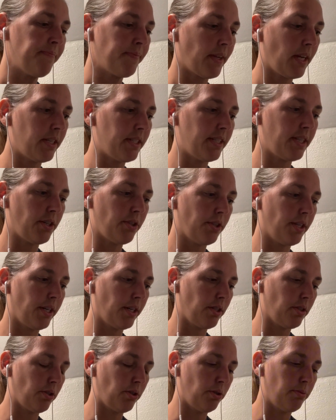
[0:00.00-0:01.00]
until
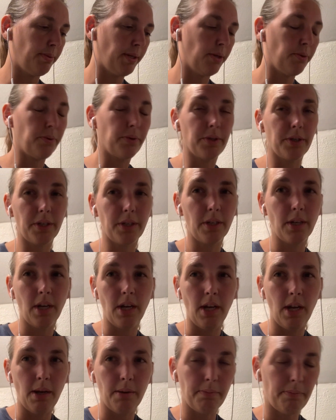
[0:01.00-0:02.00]
they're a little bit older,
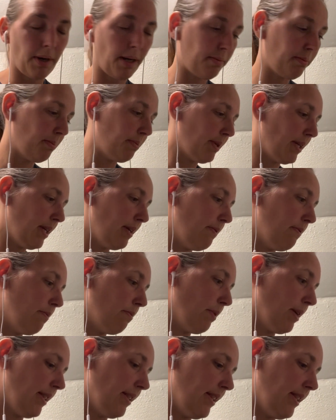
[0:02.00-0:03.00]
probably
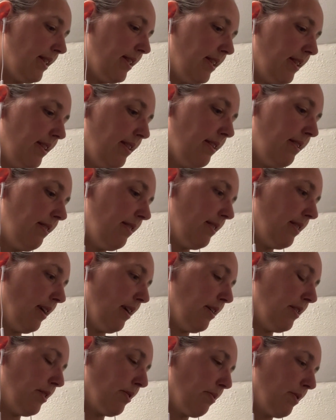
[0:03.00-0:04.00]
when the
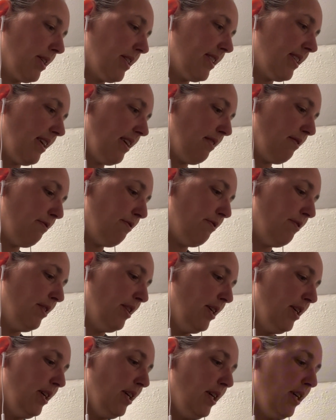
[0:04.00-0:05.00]
other ones have,
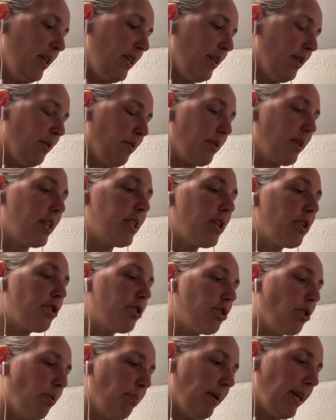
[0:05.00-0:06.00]
because there's
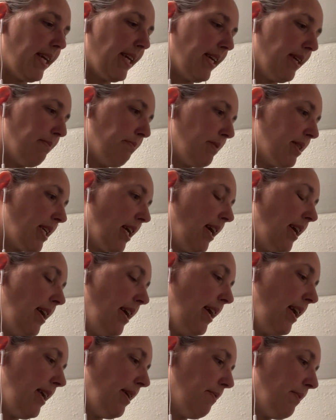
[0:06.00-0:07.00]
so many hymns.
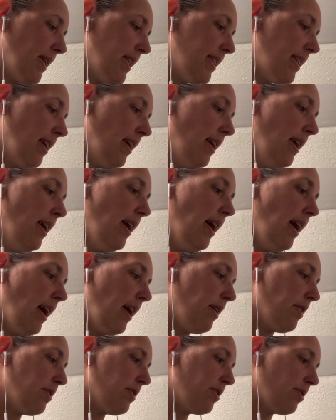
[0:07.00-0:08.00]
Anyways,
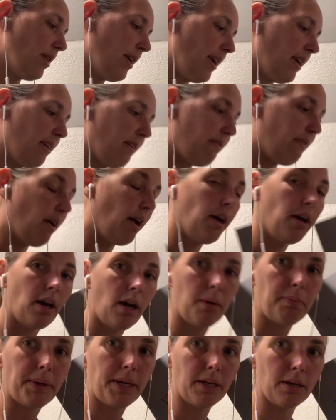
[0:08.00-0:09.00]
I also have
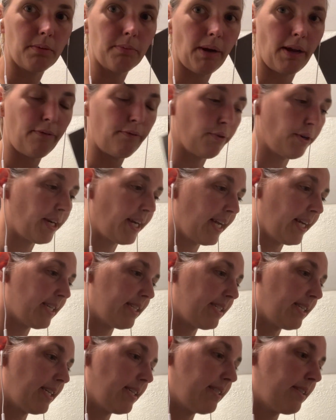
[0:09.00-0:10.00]
up here my
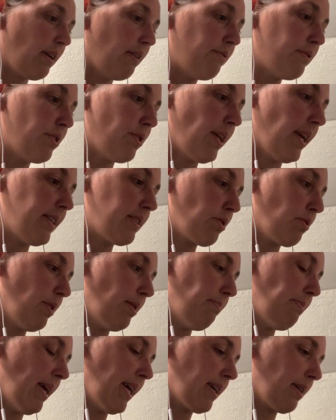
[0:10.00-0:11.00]
forecasting stuff, so that's
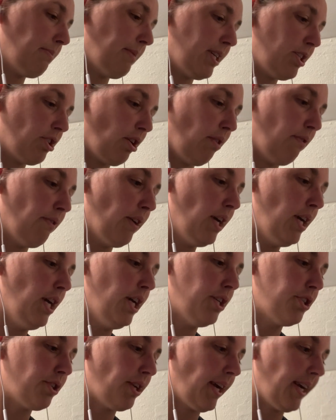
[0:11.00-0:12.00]
going back on my shelf
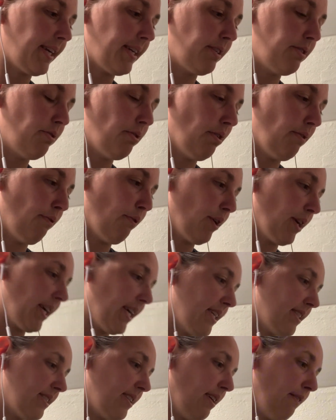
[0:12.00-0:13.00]
so I can do the
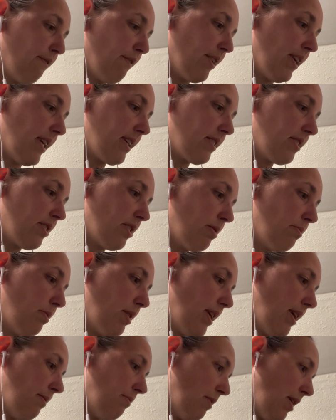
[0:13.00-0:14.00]
forecasting for next term
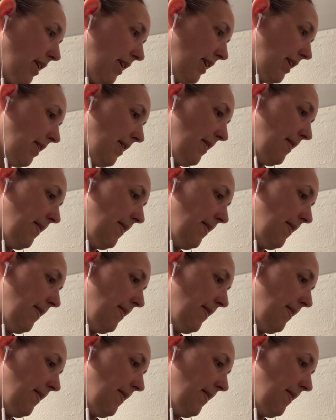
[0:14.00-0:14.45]
when I'm ready.